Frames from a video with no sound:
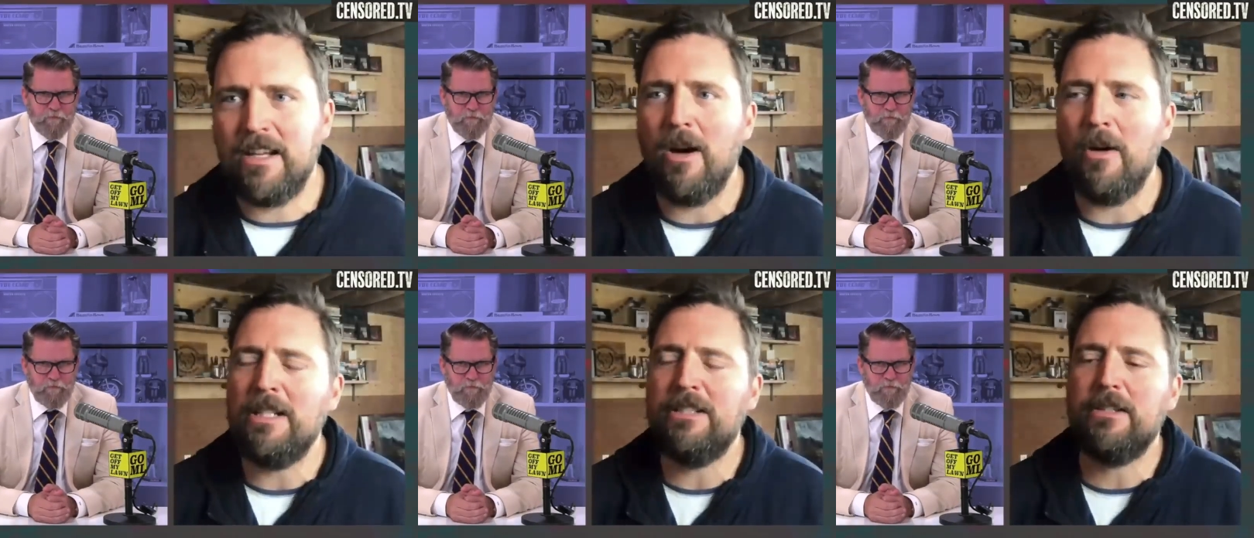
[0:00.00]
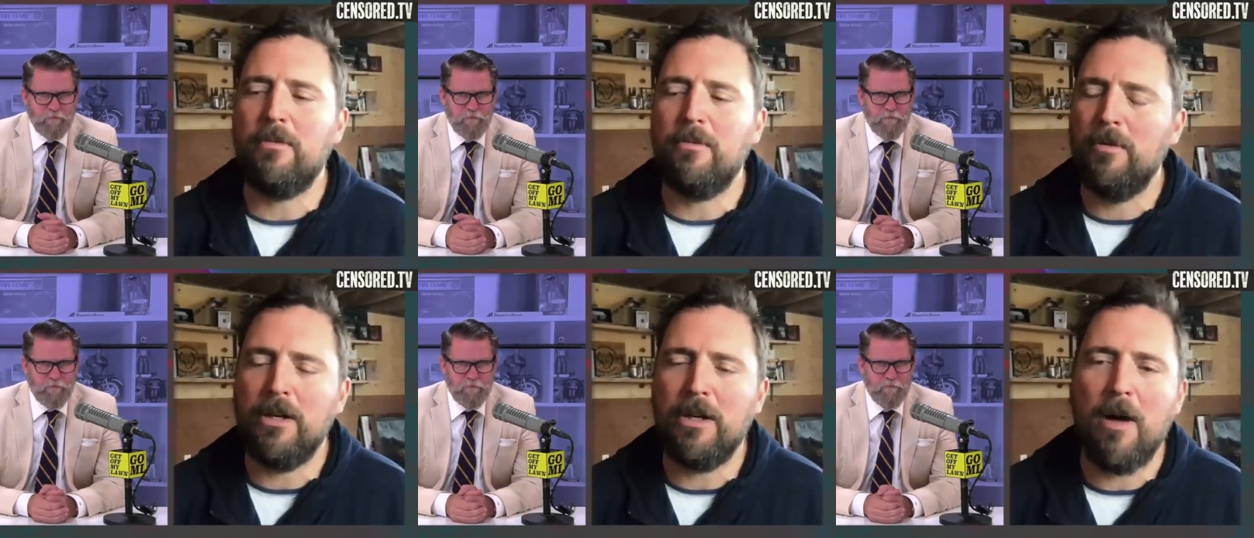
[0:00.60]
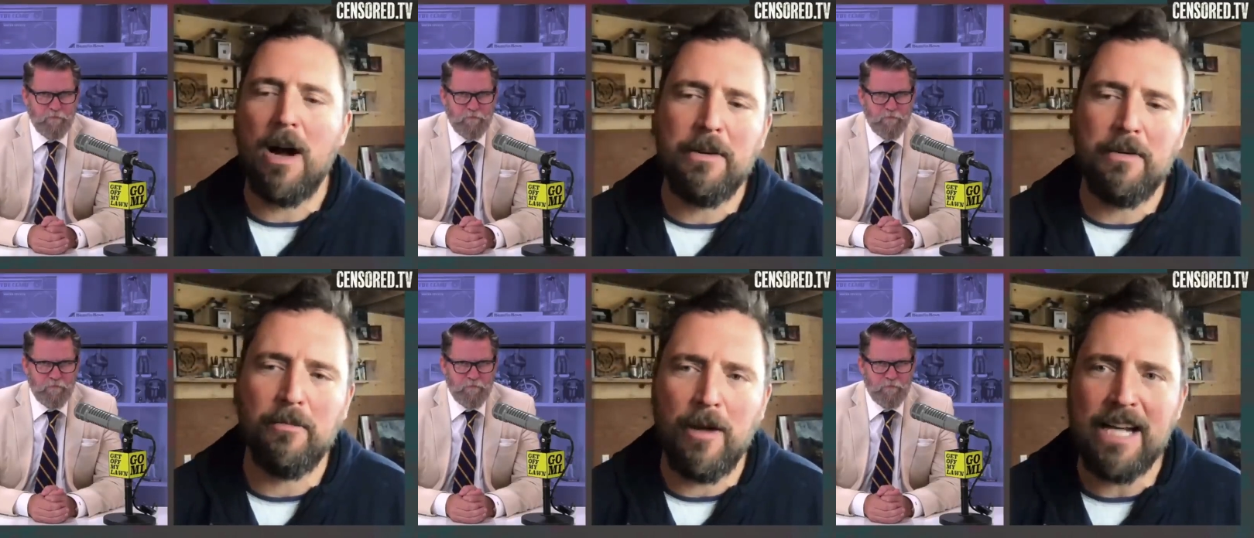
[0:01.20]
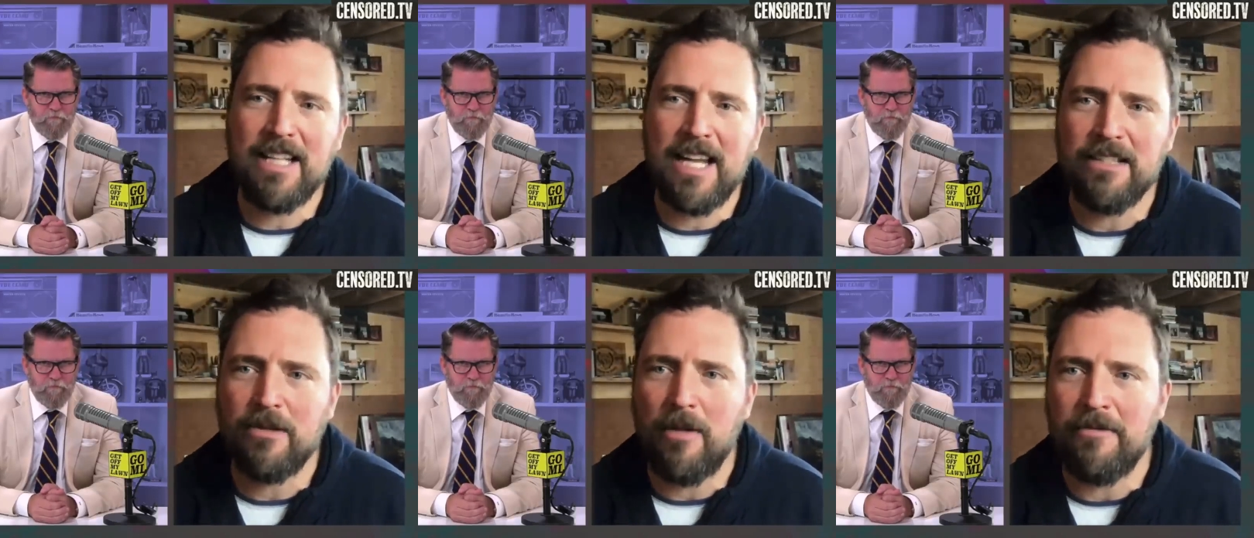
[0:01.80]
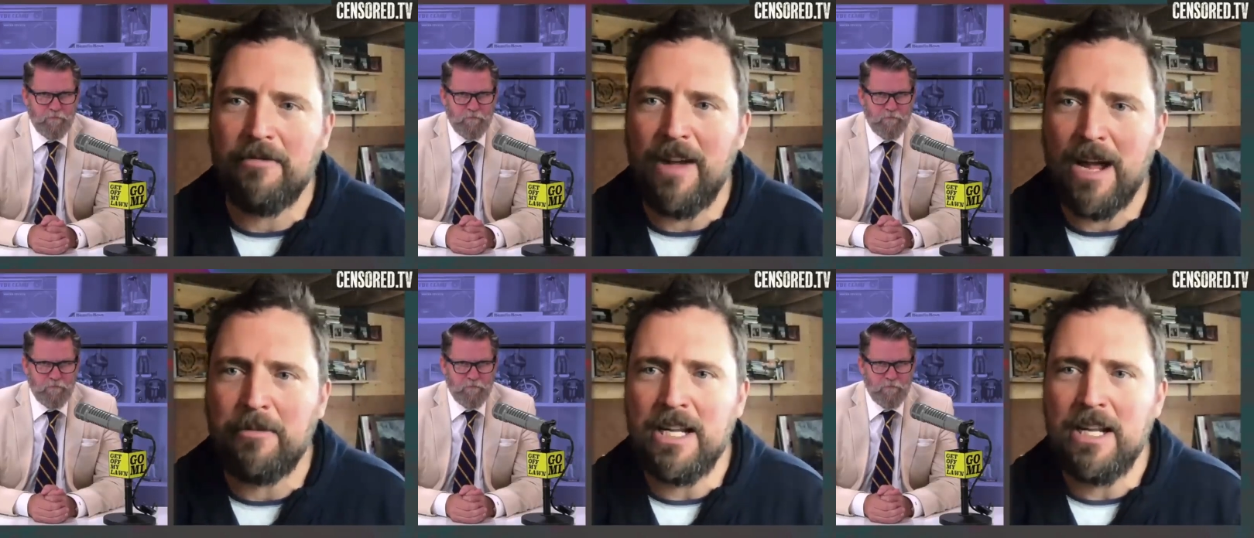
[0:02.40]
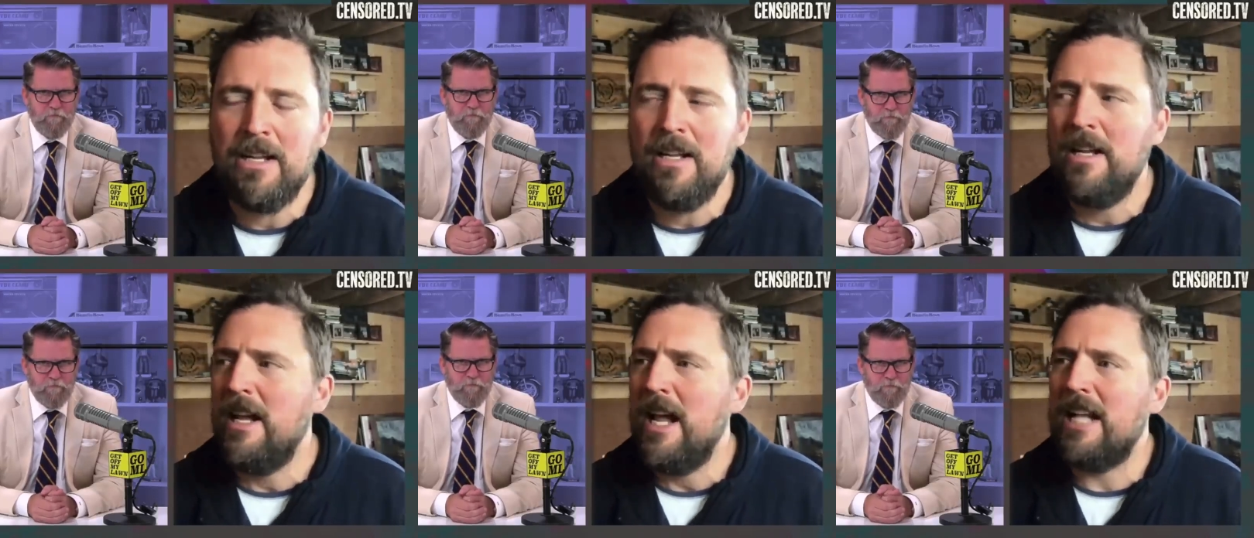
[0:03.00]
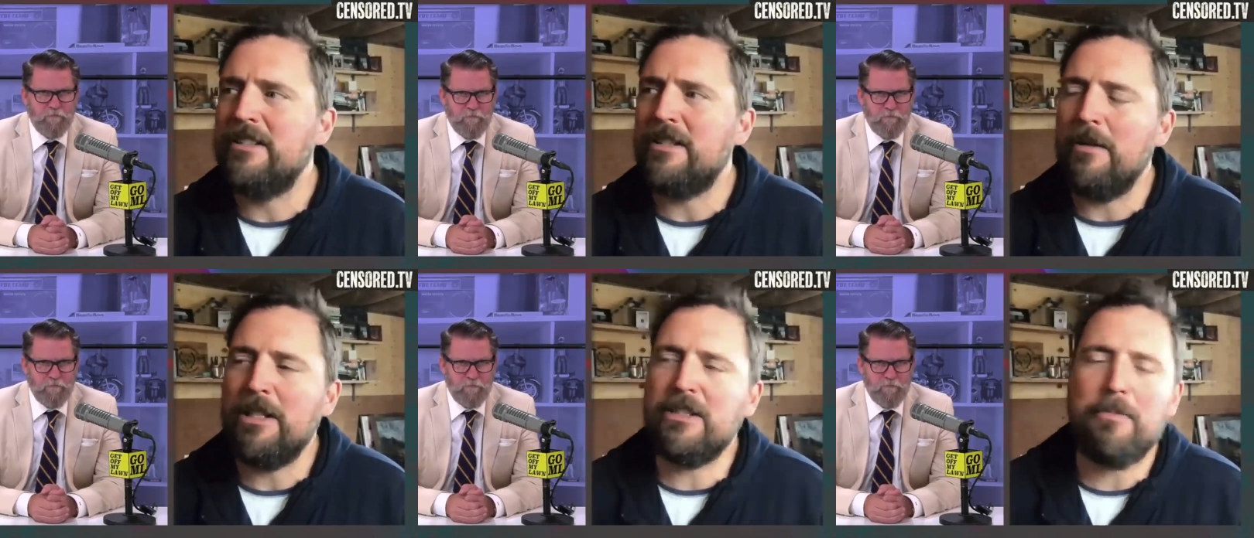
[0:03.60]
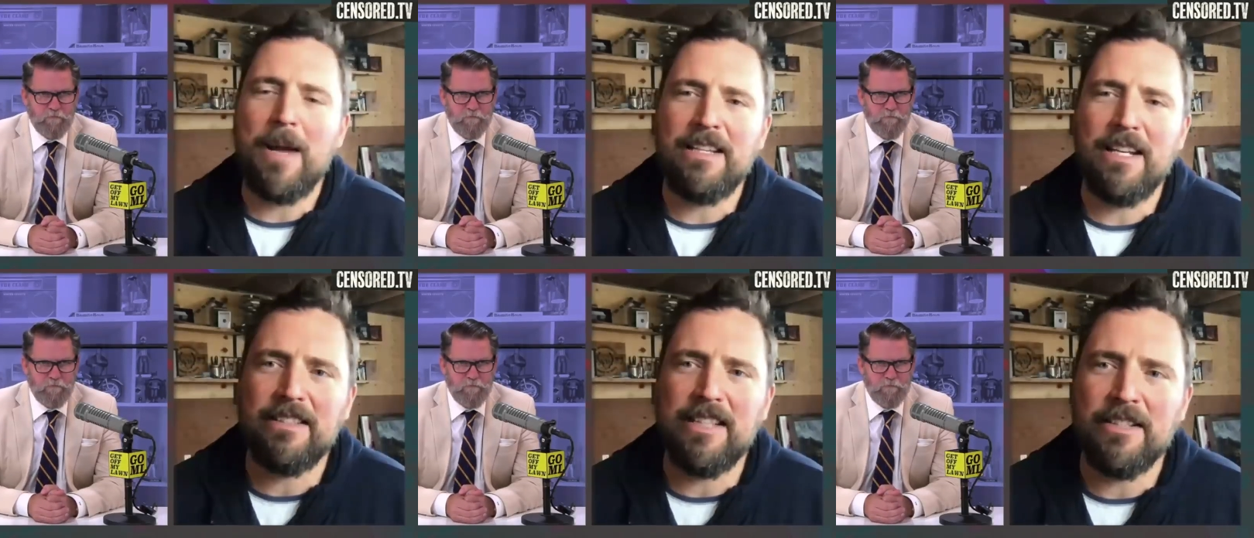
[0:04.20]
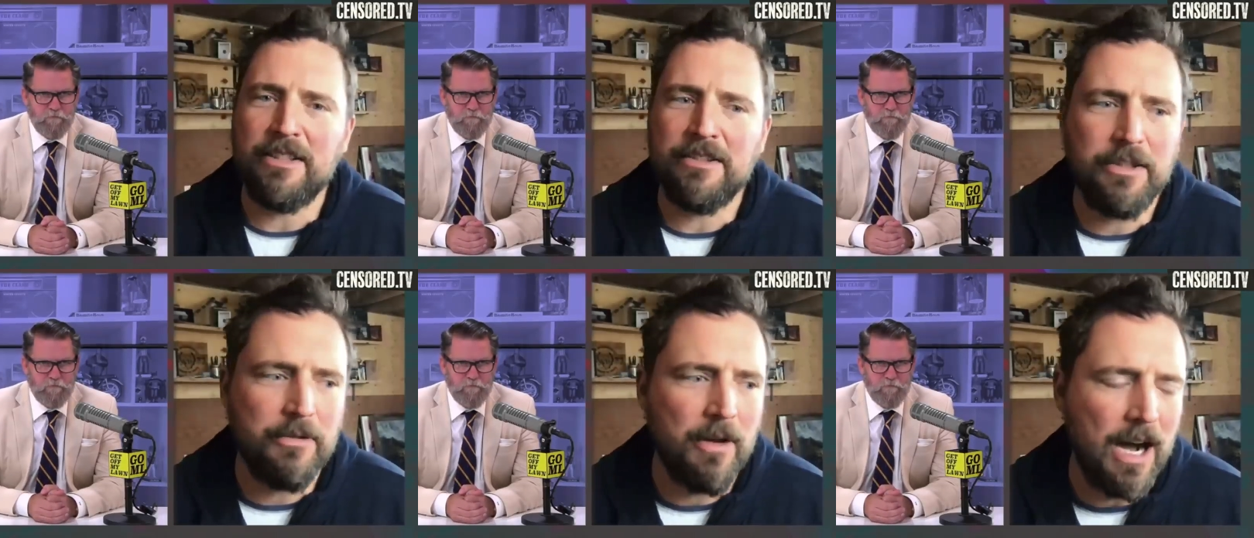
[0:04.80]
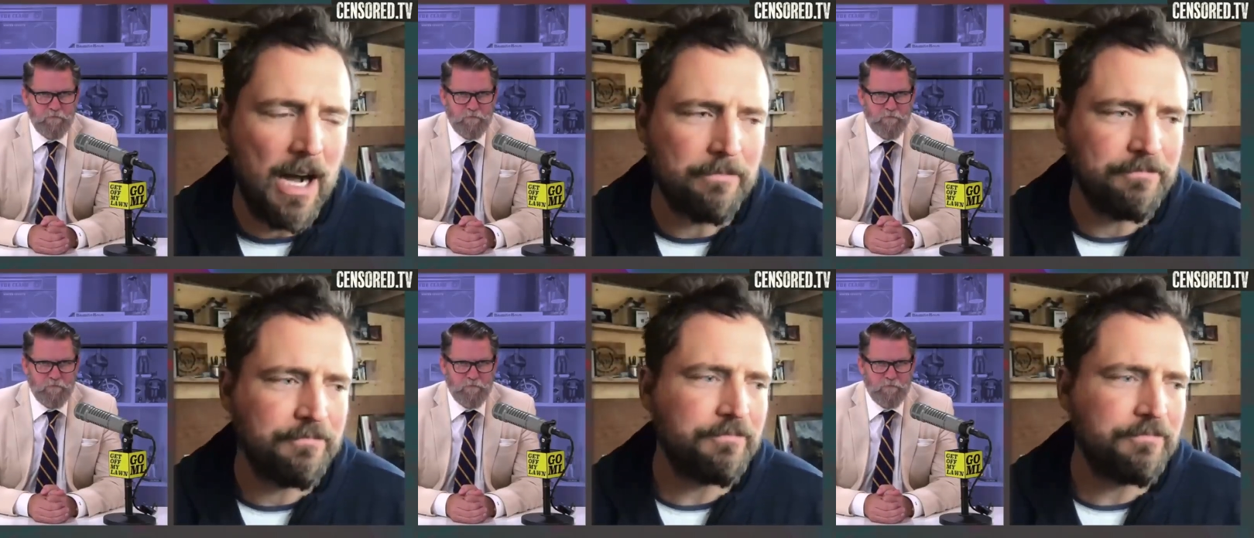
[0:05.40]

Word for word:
Speaker 1: So we just really wanted to raise kids around family, and so we just made the decision to um,